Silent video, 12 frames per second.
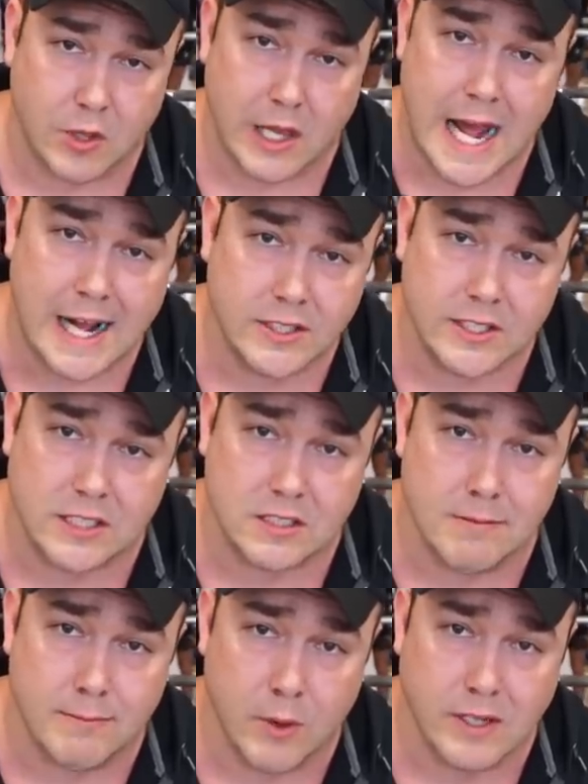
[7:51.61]
relaxing at
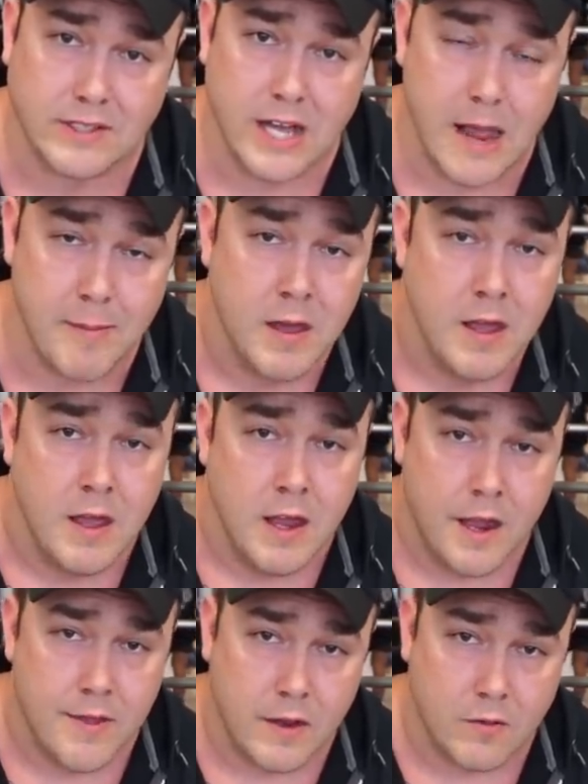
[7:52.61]
some point in time
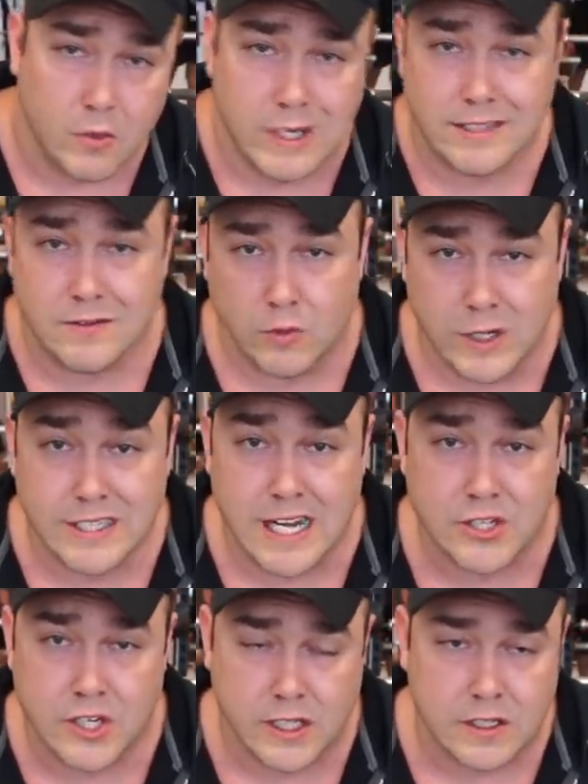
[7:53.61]
and then re
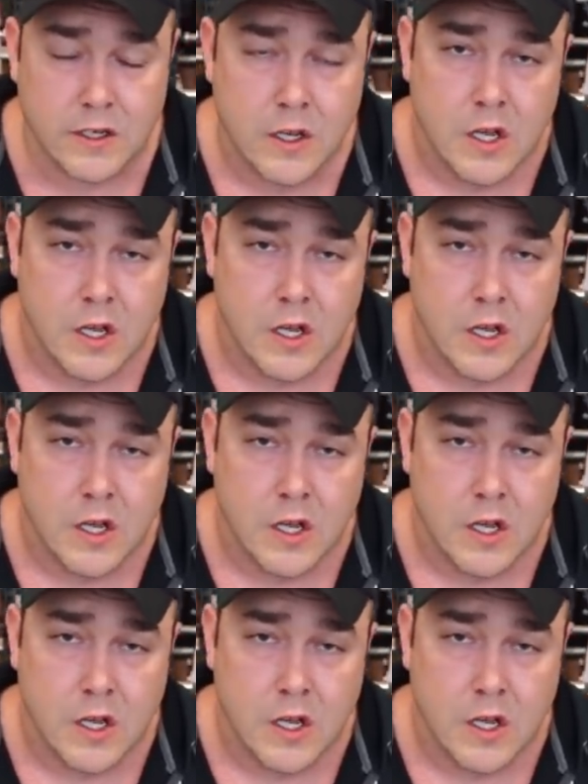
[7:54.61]
retensioning.